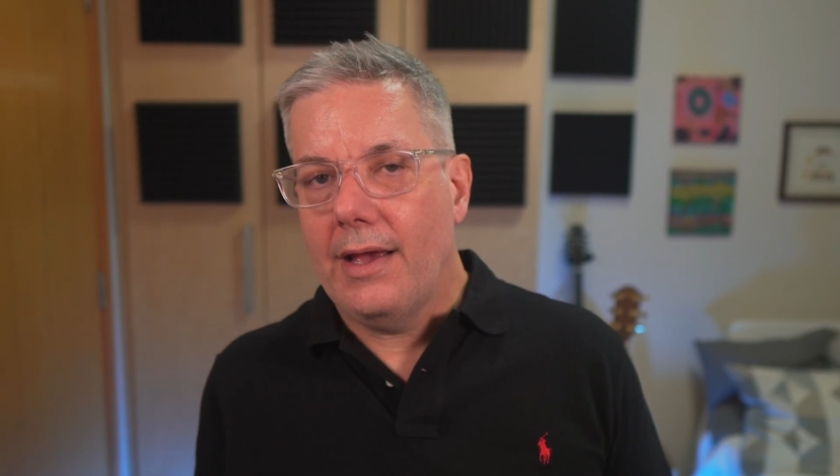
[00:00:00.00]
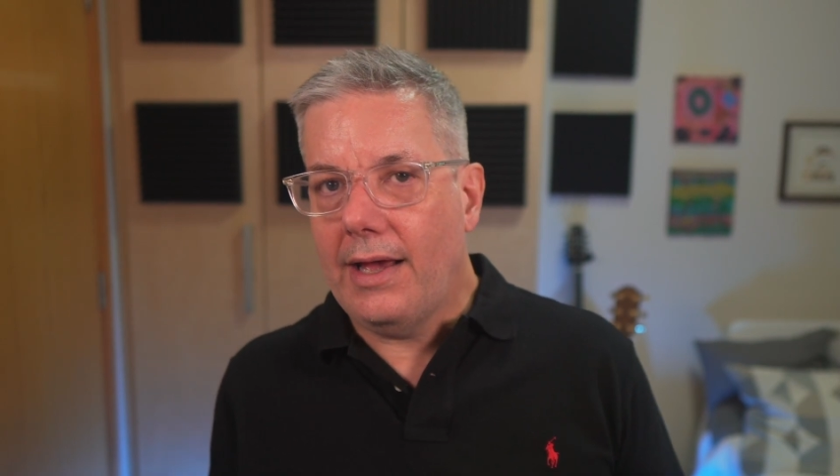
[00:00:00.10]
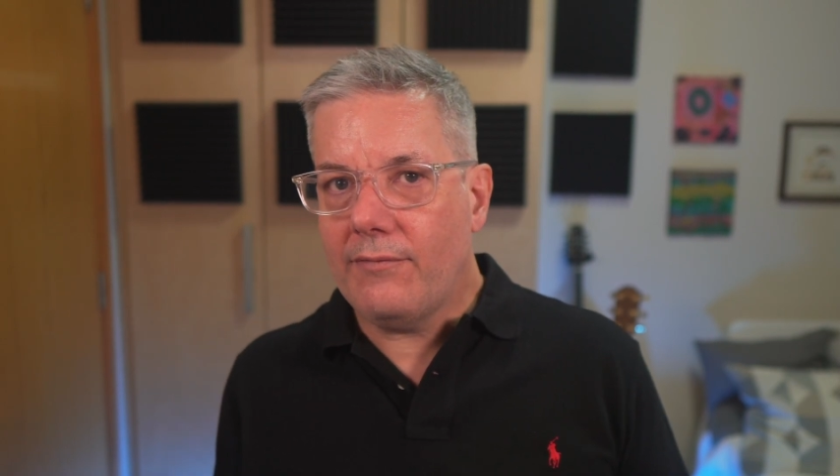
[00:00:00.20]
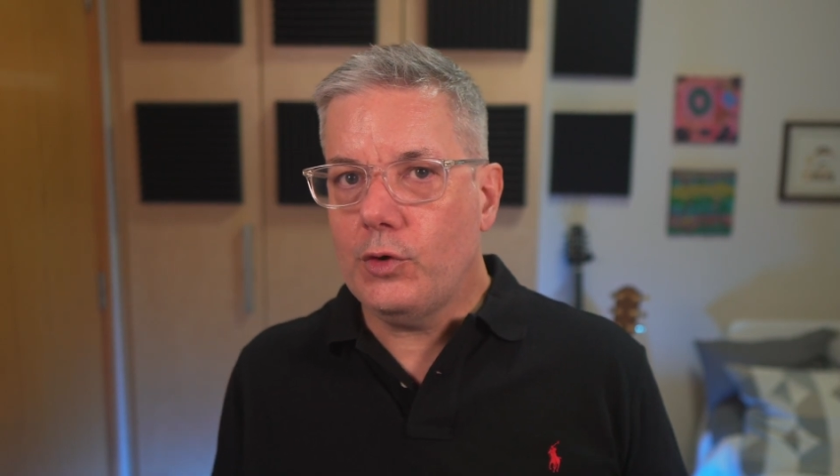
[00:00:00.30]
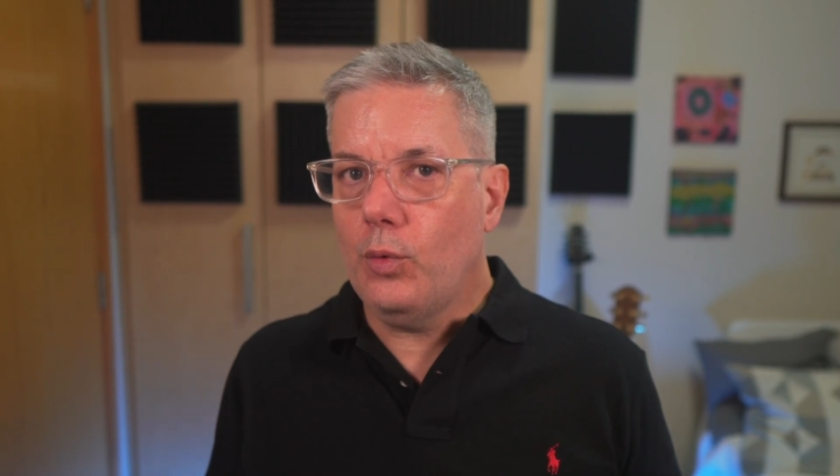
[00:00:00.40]

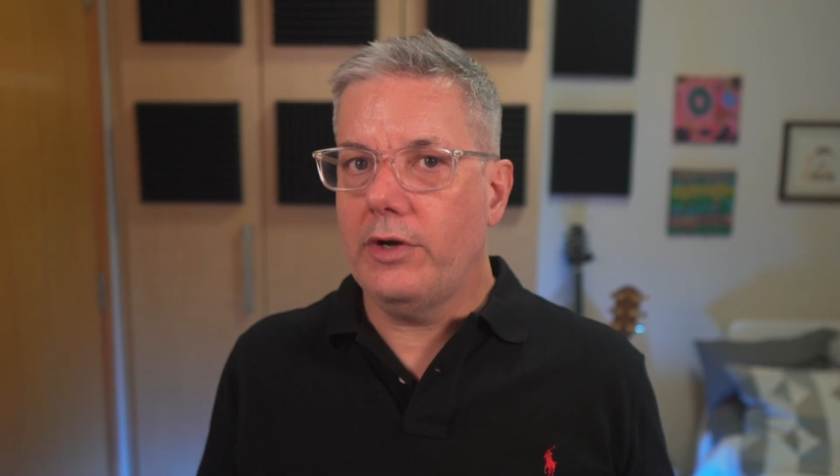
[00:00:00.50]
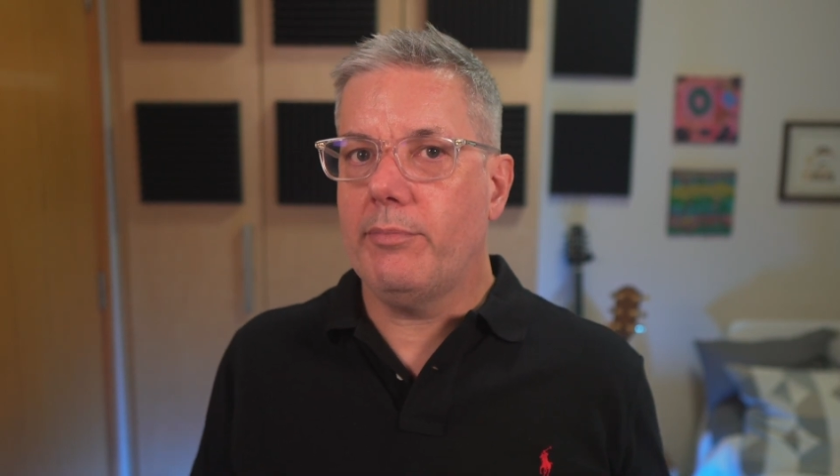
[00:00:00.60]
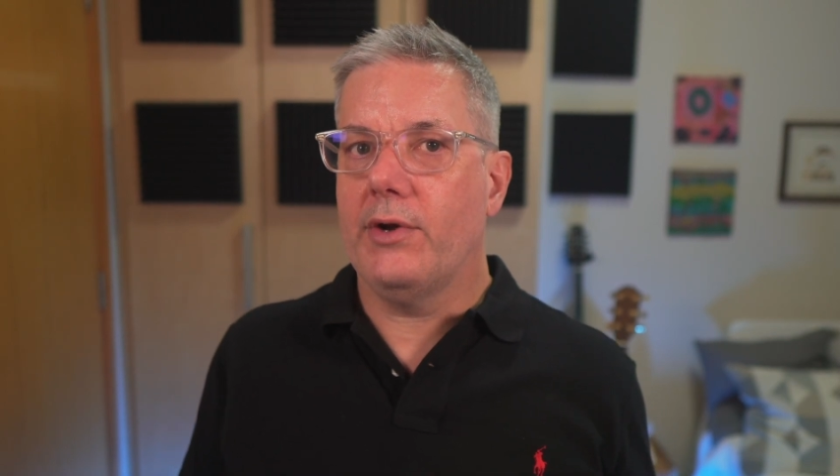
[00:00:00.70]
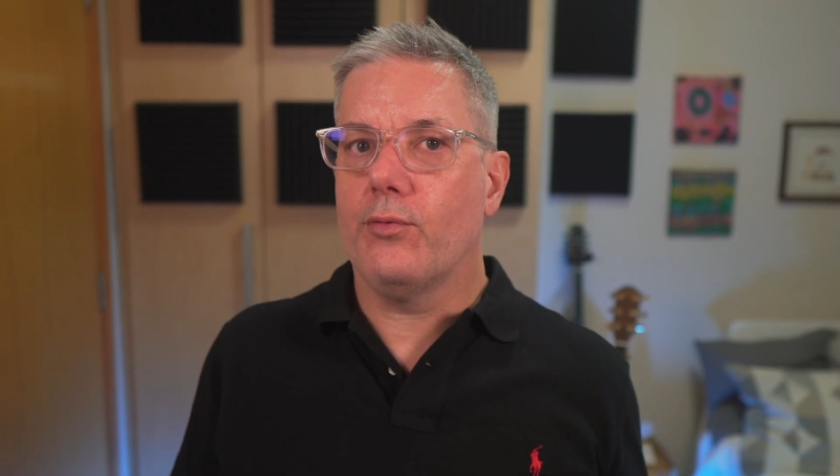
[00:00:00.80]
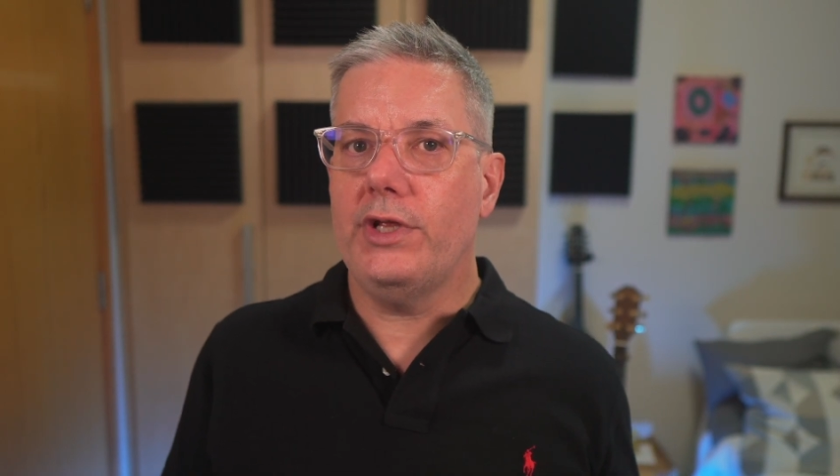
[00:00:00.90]
After one of
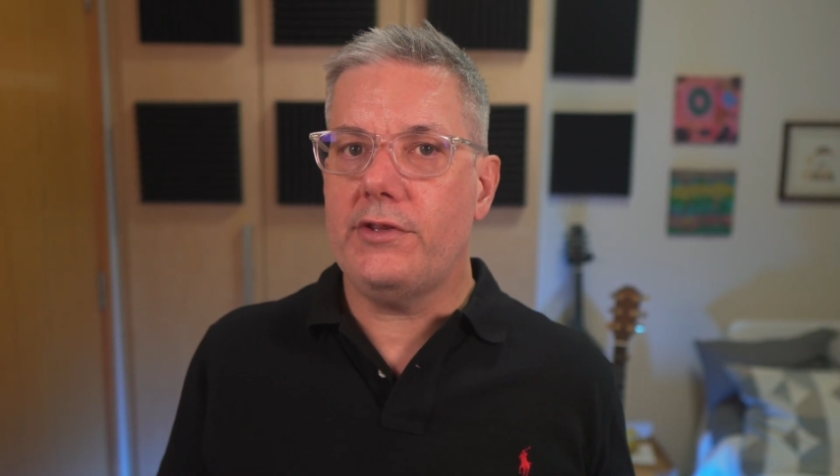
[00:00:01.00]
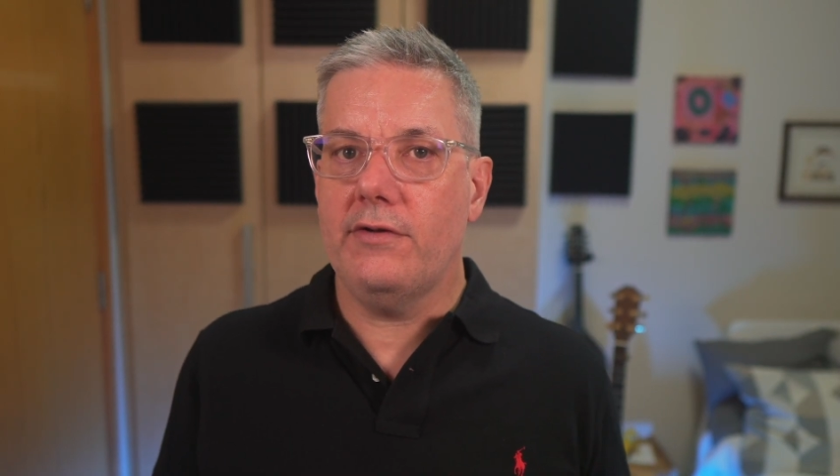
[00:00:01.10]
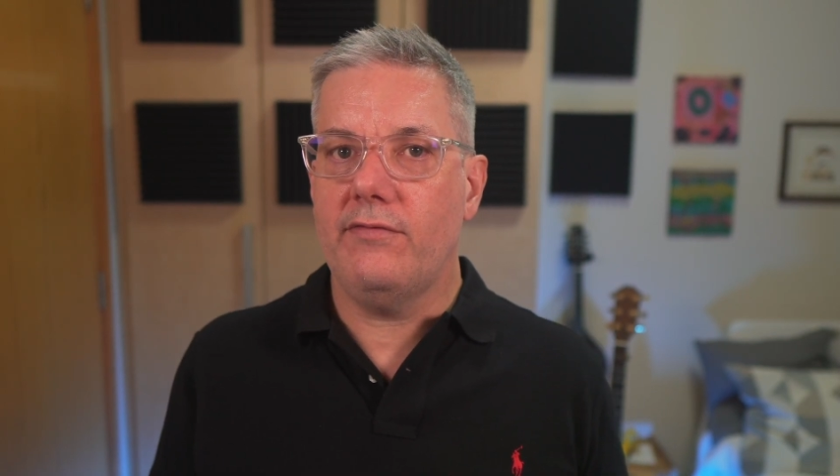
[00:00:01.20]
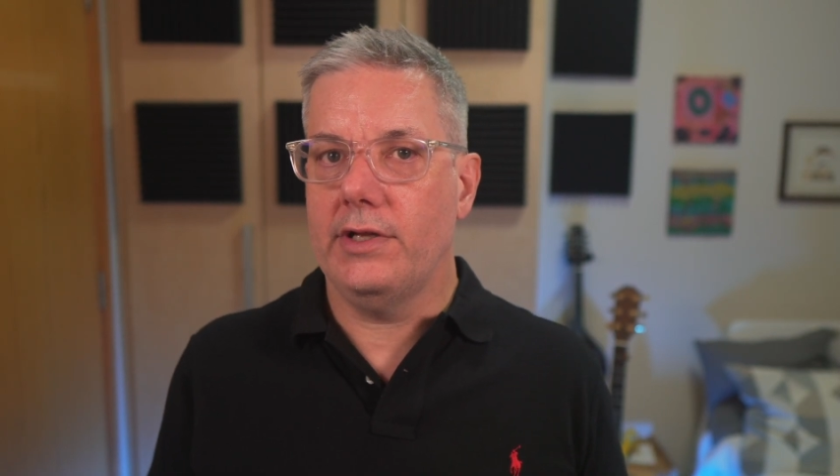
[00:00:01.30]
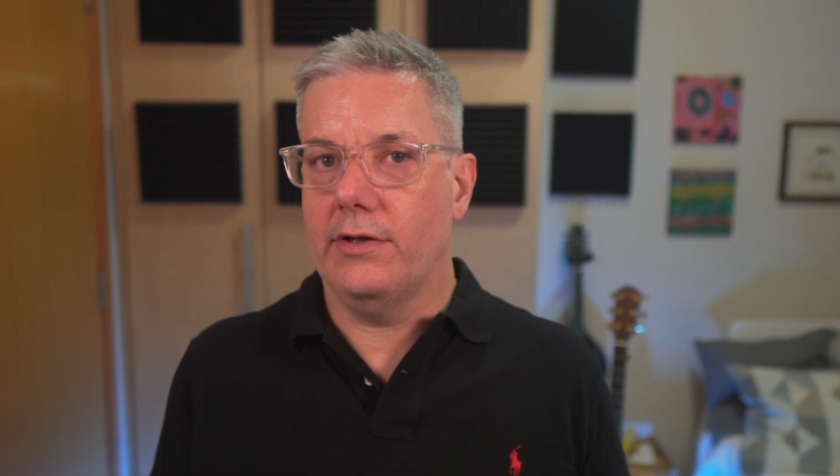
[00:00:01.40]
my
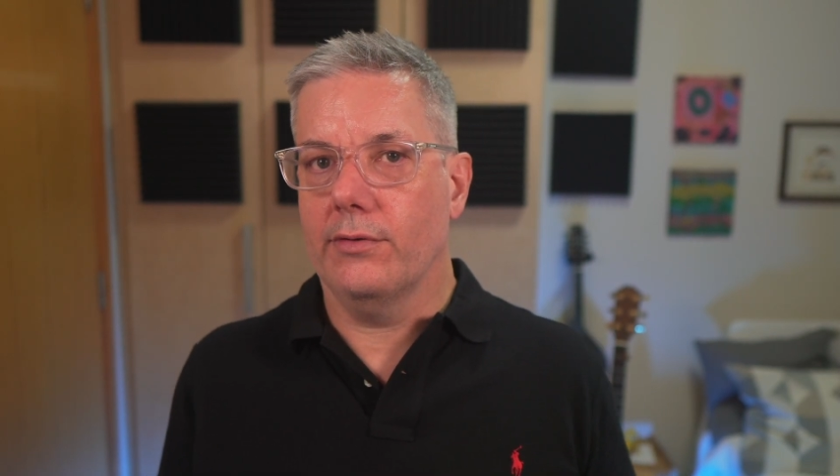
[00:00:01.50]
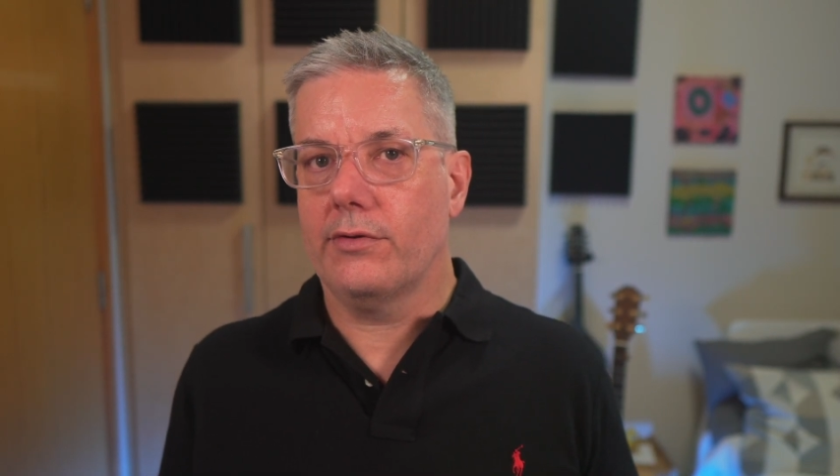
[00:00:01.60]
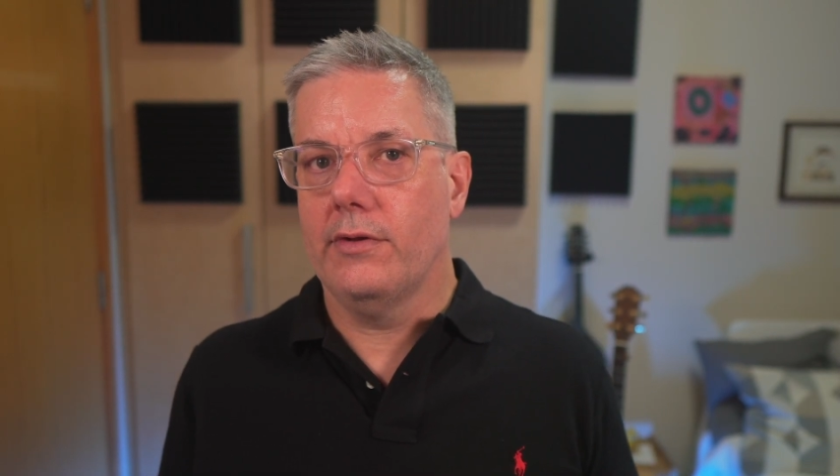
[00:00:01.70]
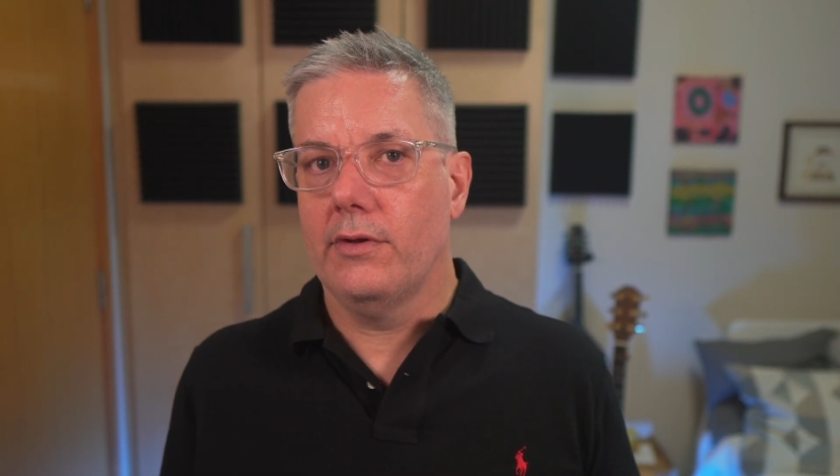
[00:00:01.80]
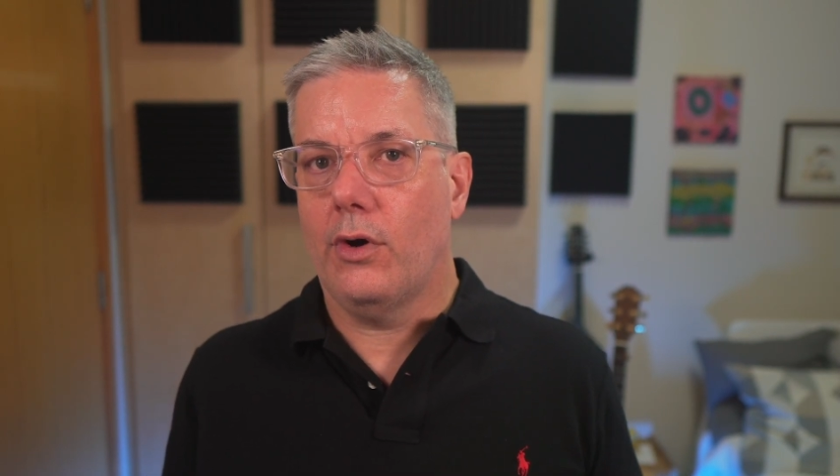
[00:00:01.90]
recent videos